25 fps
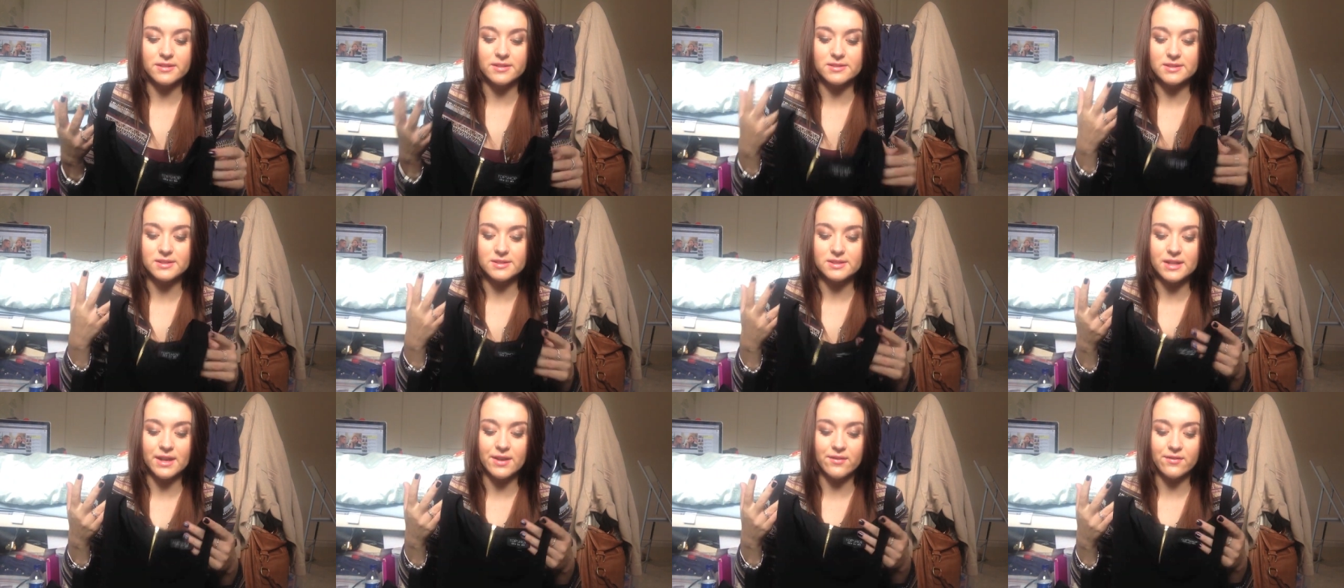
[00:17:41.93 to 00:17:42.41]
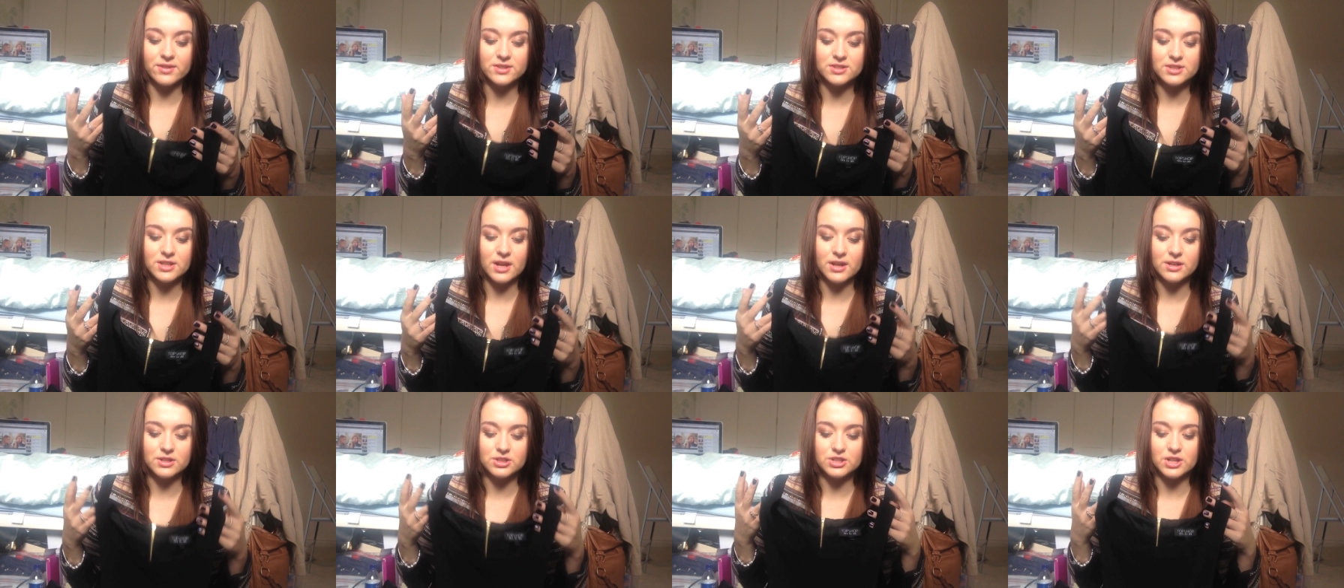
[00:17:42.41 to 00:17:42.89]
It's a sleeveless
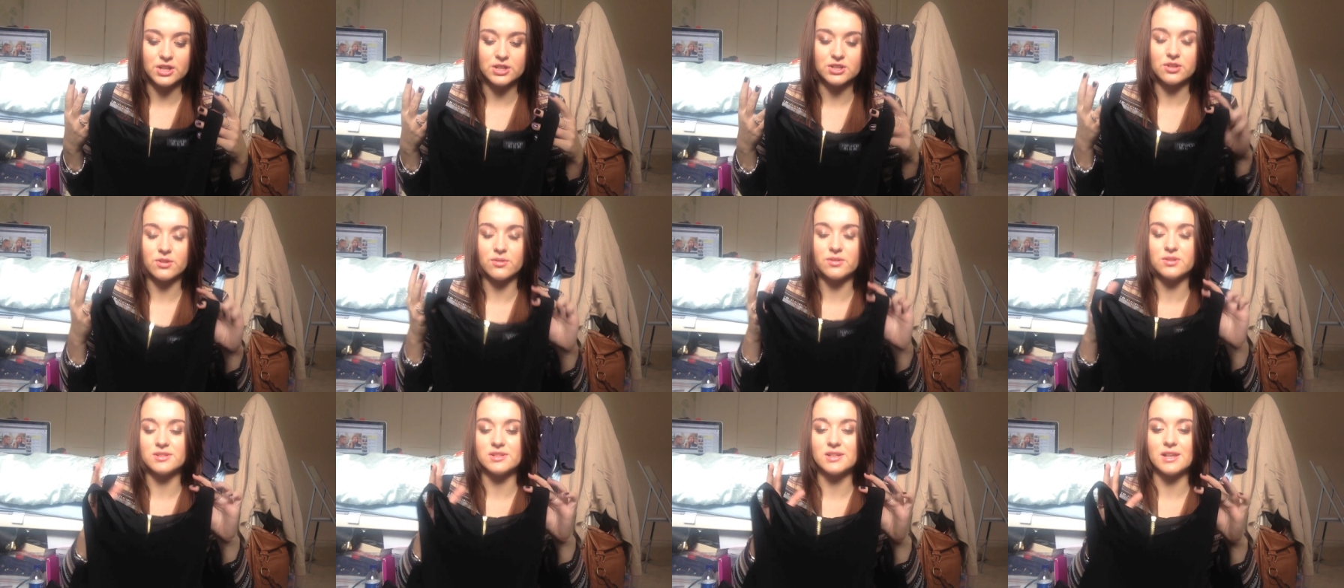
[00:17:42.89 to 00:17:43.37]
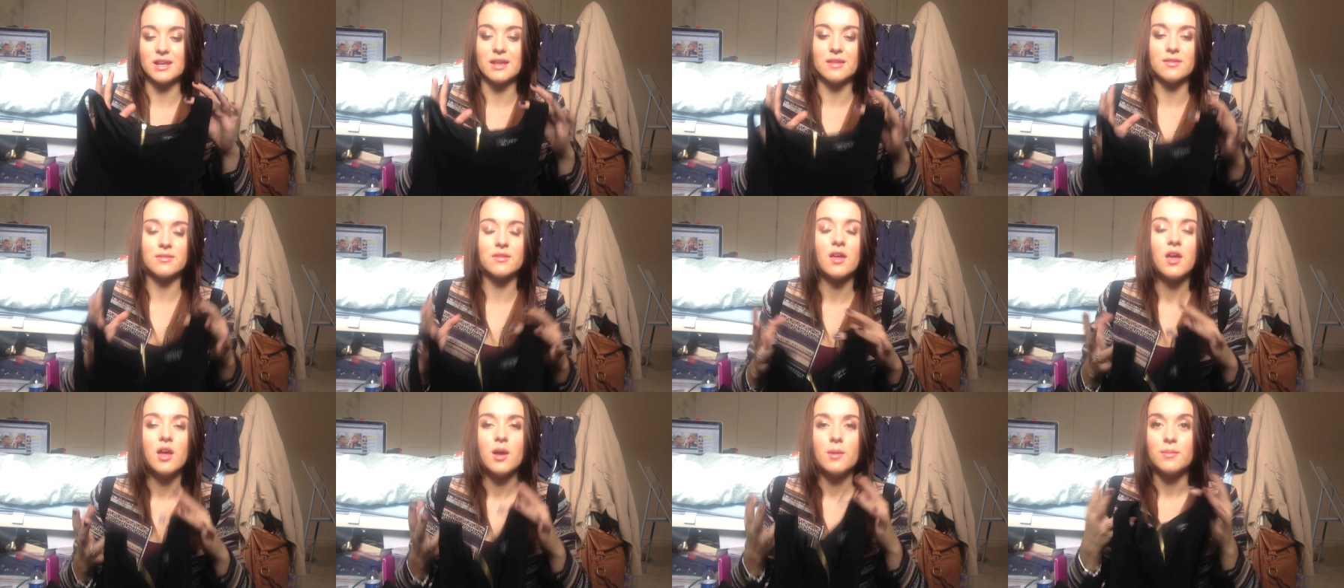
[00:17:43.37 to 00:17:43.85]
tartan shirt to go
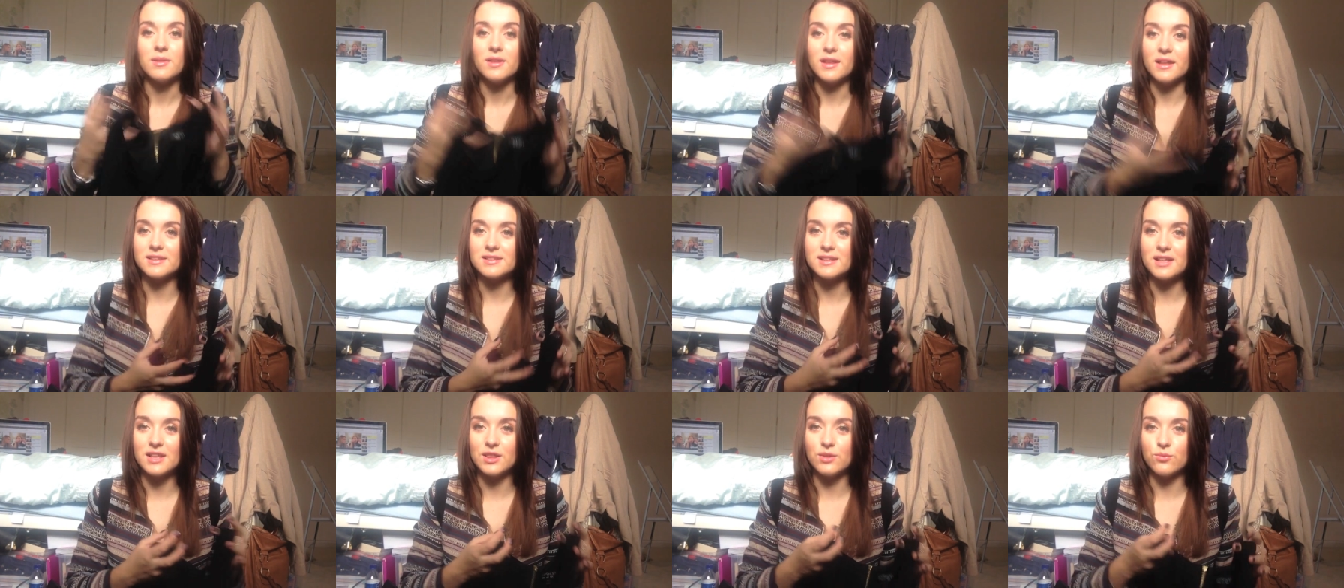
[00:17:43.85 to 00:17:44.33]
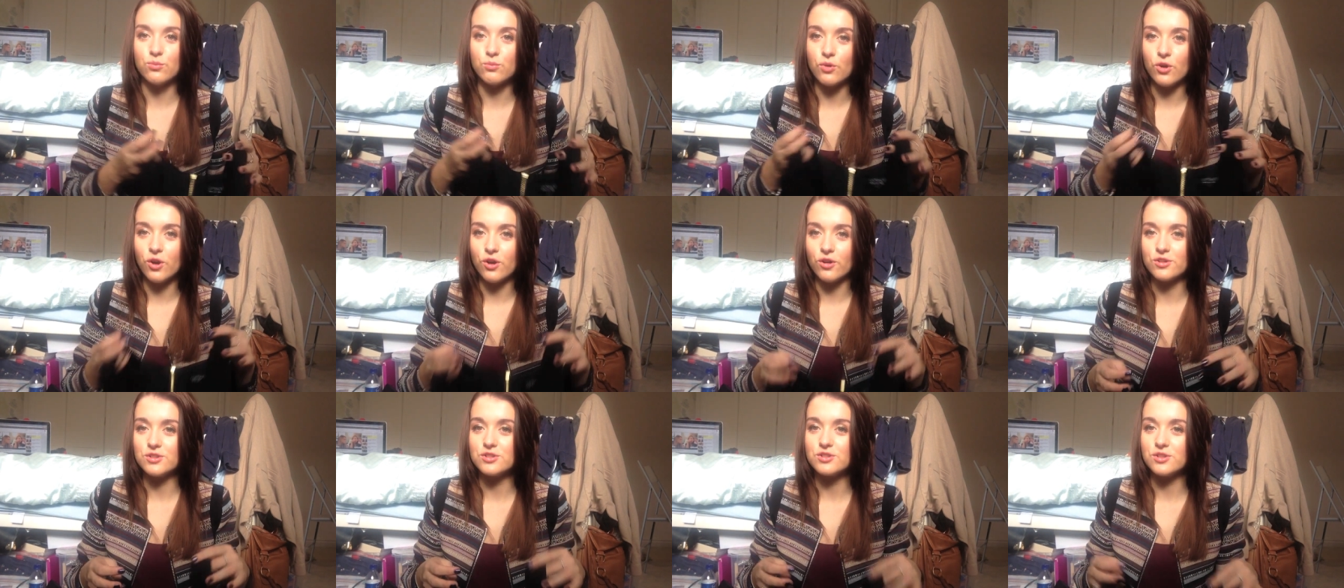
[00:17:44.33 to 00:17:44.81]
underneath, but that's in the
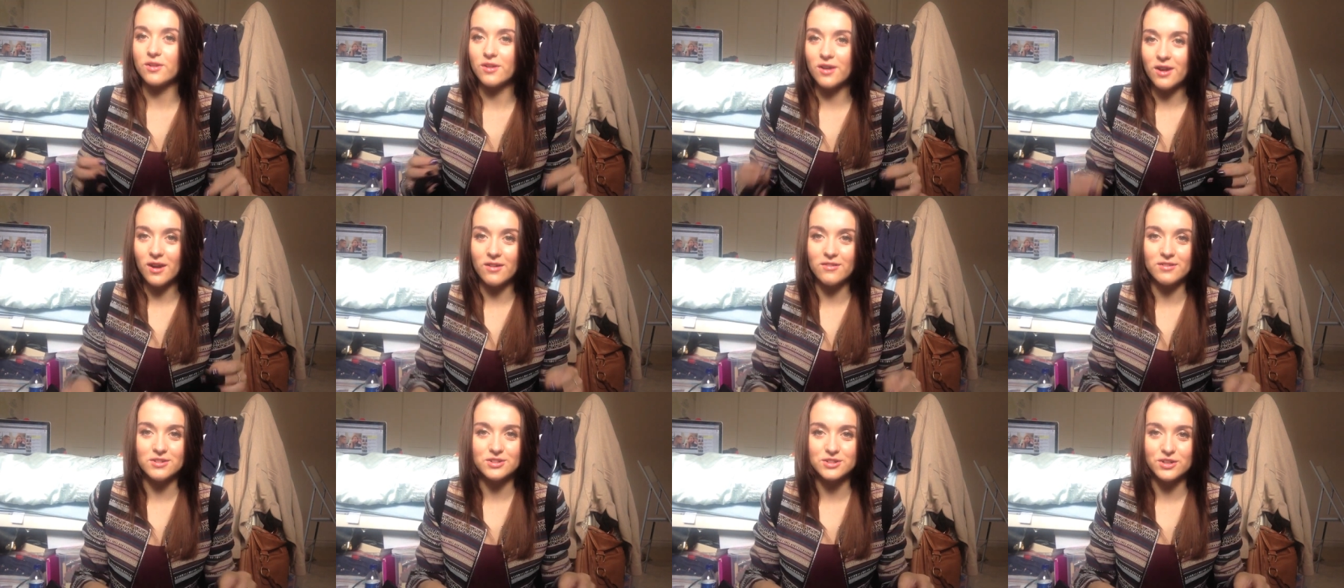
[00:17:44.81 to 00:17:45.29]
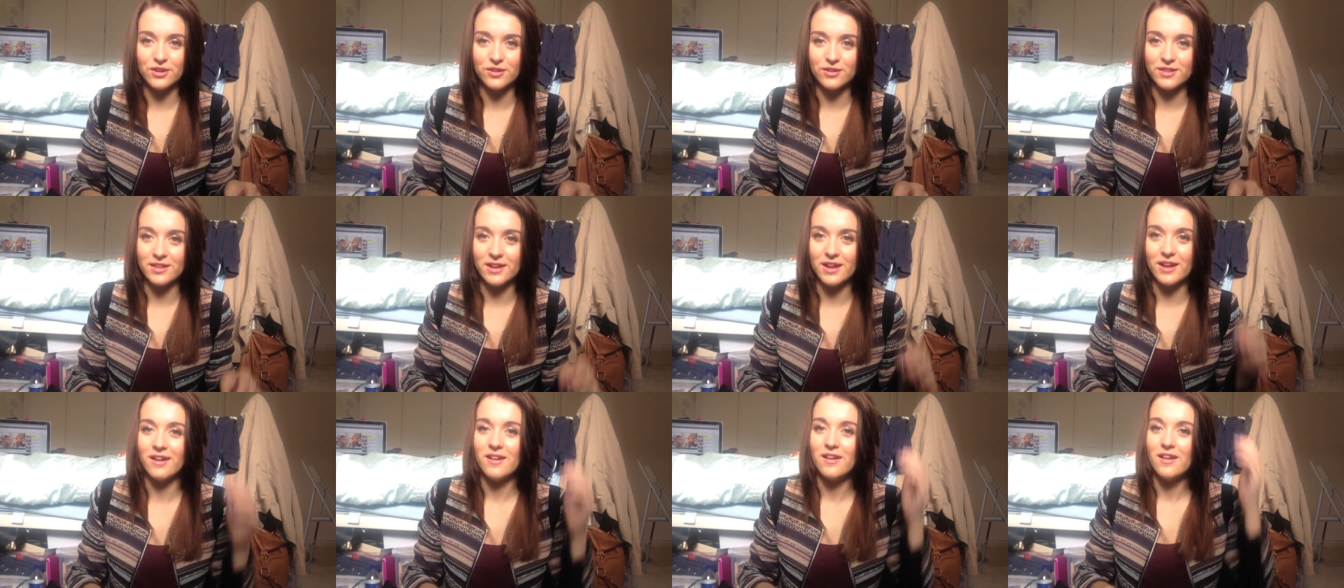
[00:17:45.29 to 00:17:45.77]
wash, so I can't really show you
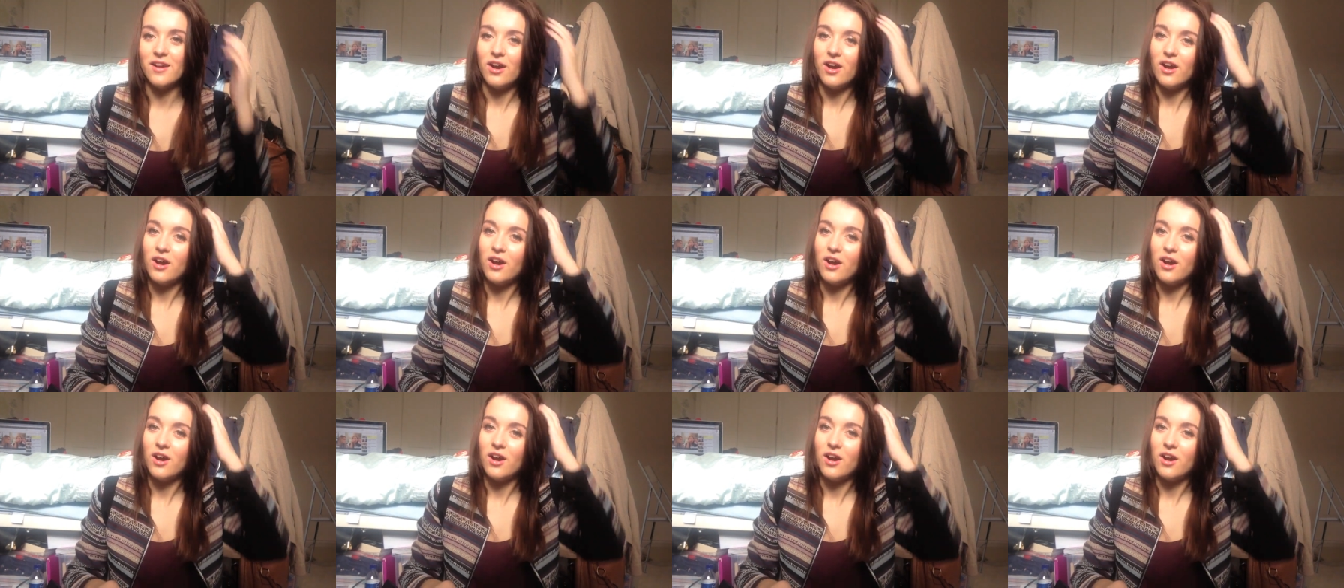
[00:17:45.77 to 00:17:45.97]
that.